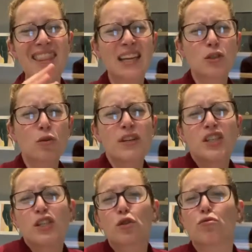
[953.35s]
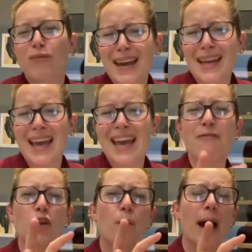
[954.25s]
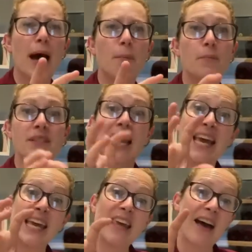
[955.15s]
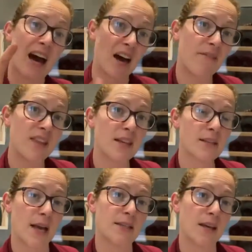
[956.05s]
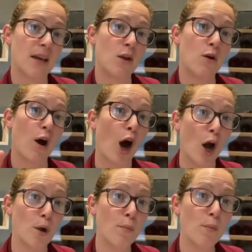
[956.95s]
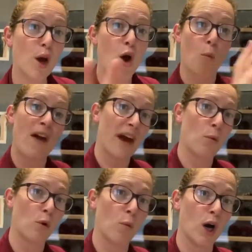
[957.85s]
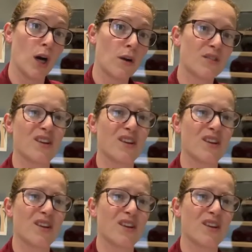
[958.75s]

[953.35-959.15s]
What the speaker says: That storage is great if you perhaps either have the aesthetic in your home where that will work.